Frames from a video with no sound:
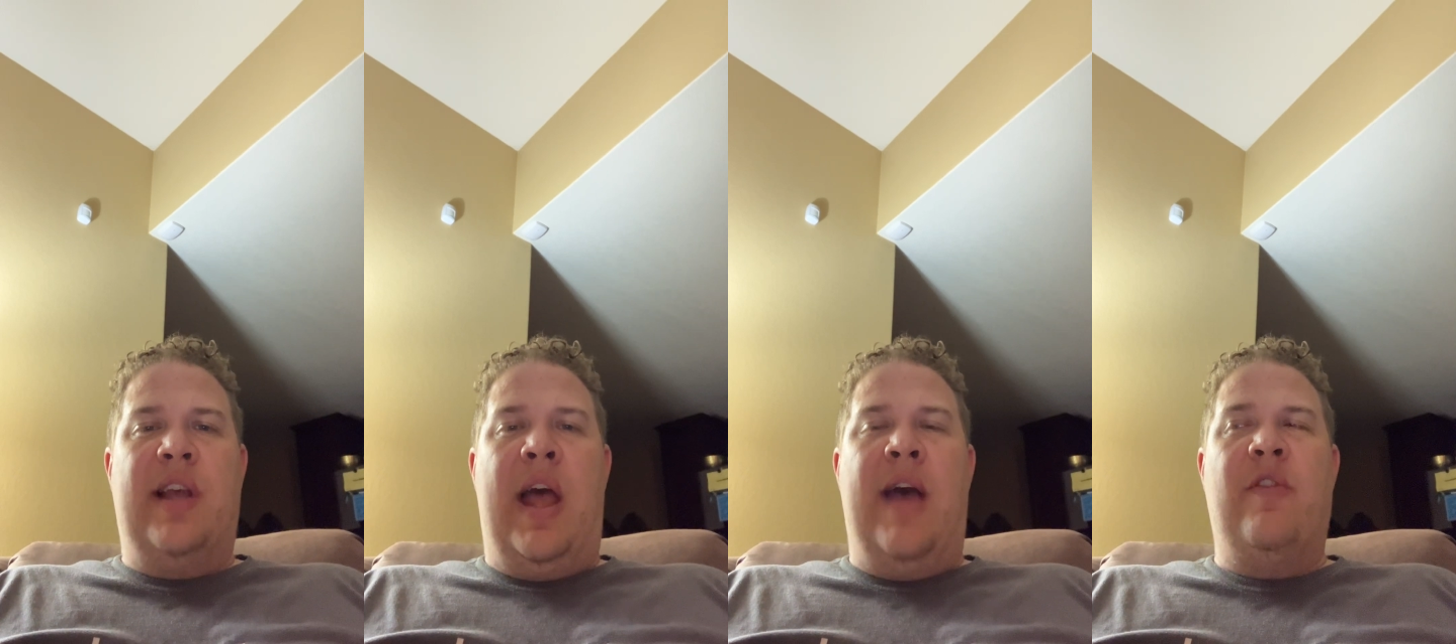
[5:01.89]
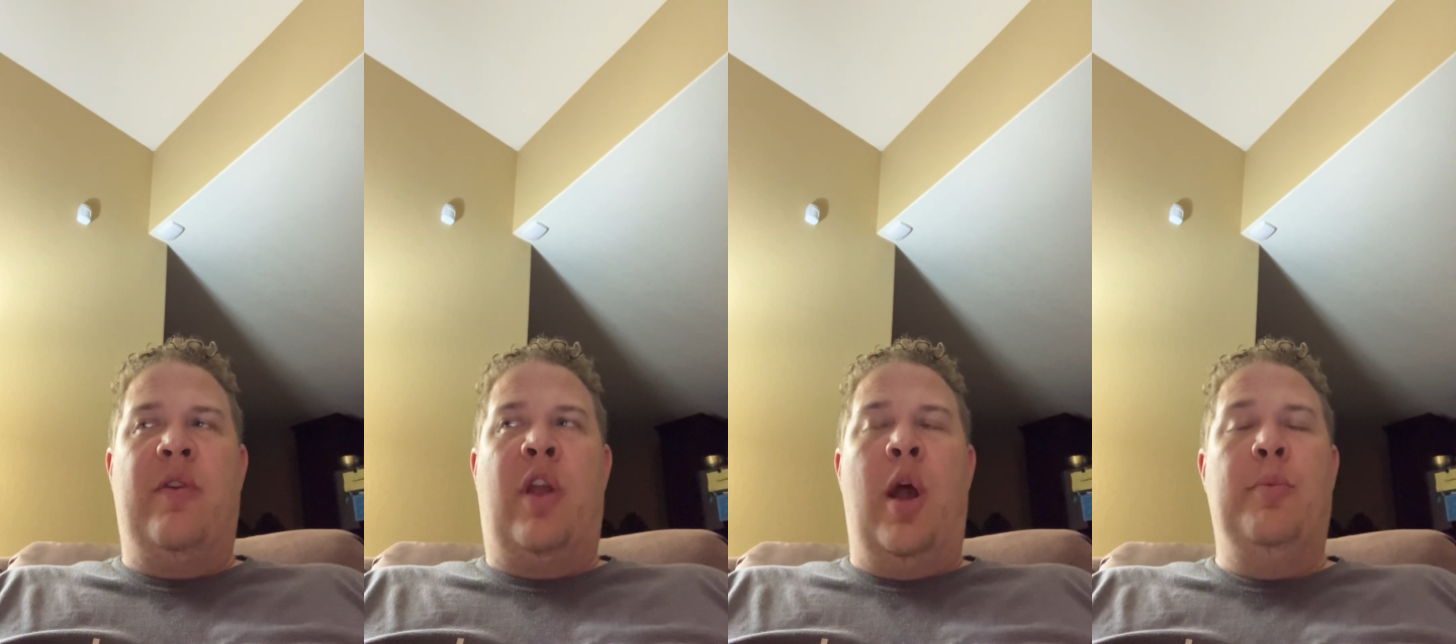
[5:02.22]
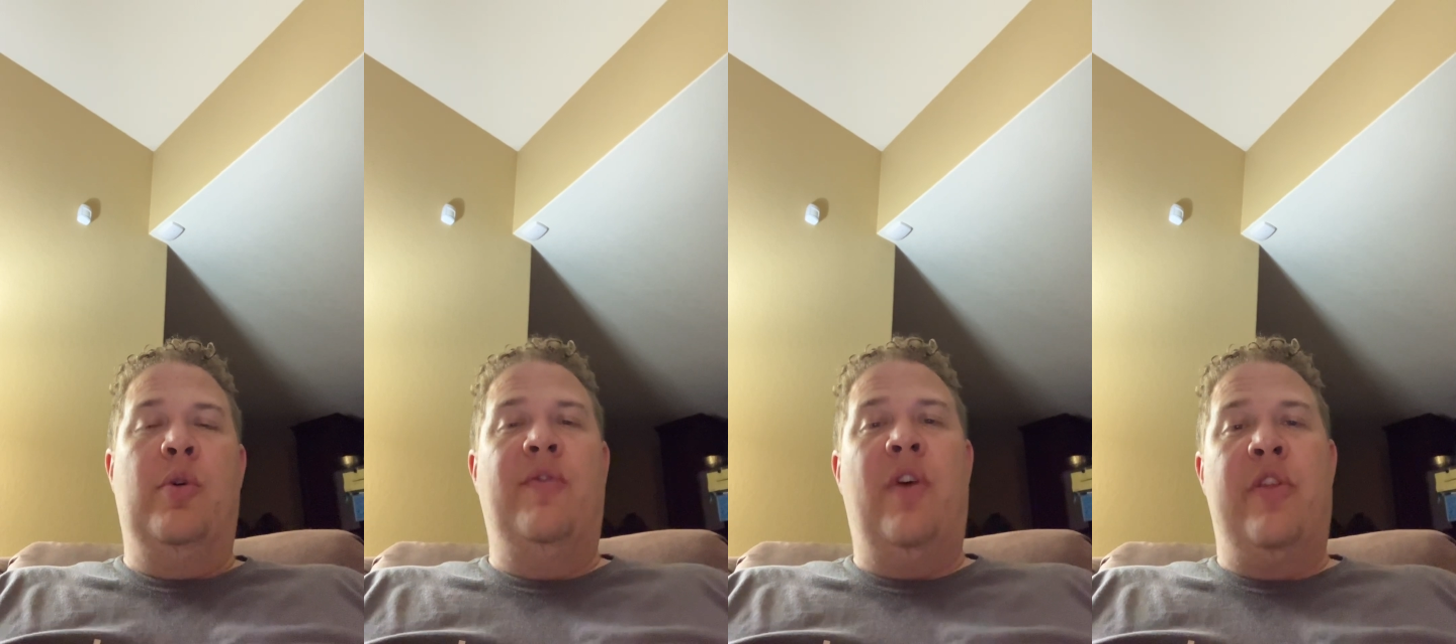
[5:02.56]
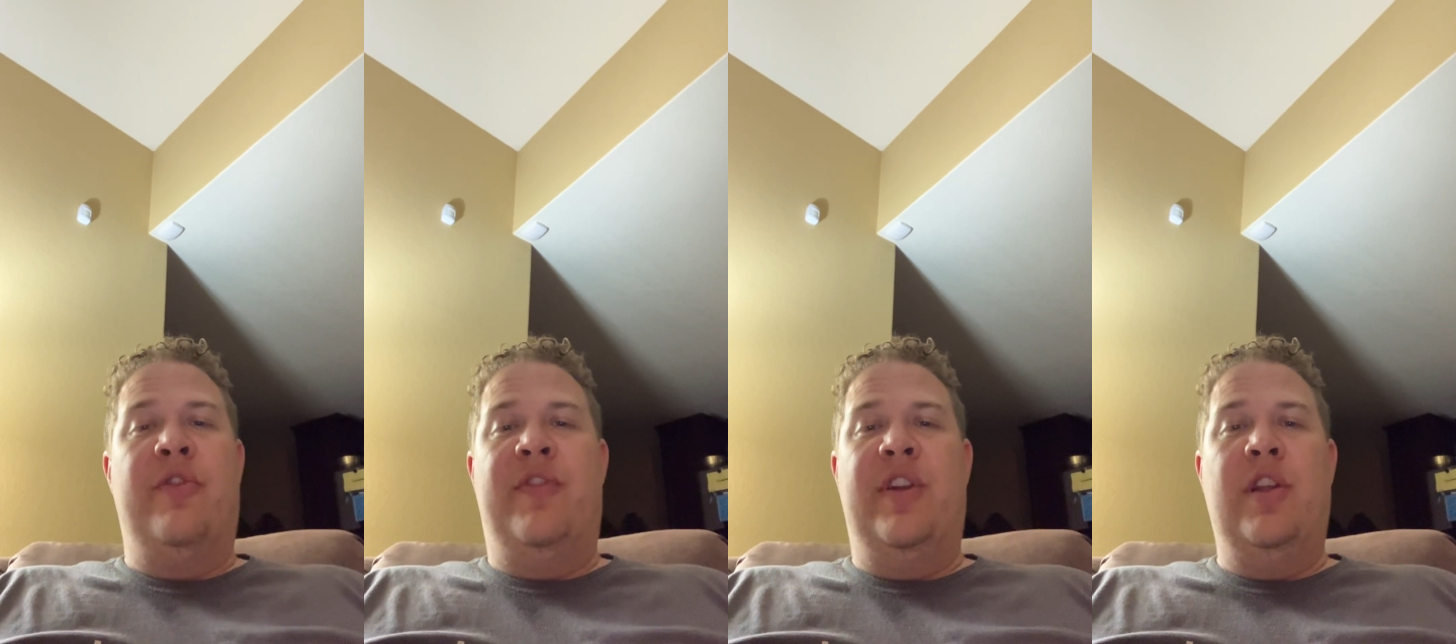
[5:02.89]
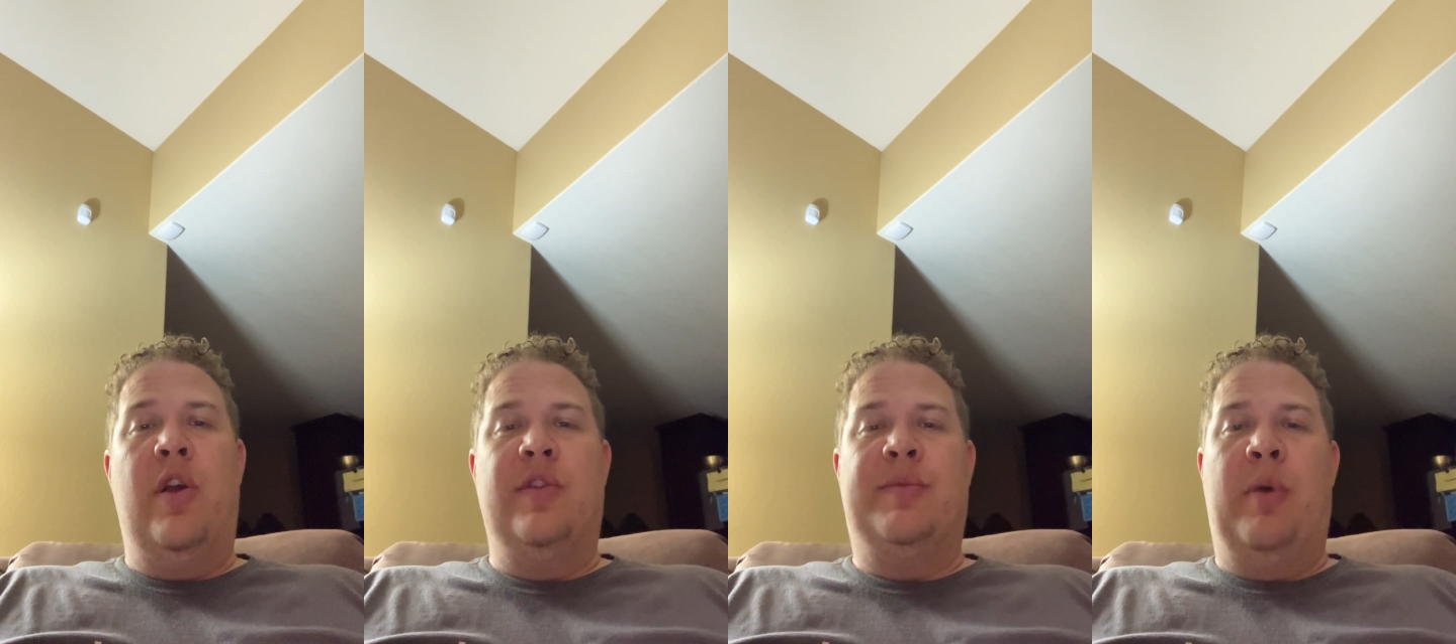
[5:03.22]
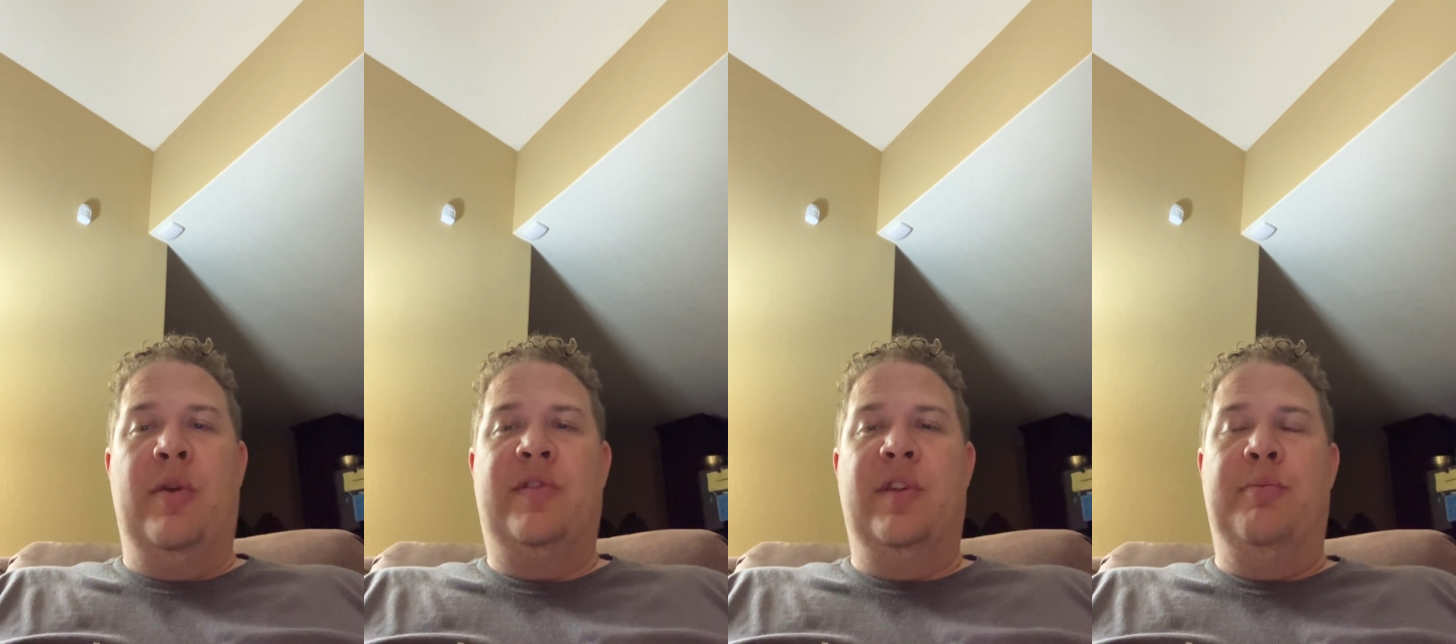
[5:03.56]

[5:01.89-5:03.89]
I have a couple of other videos posted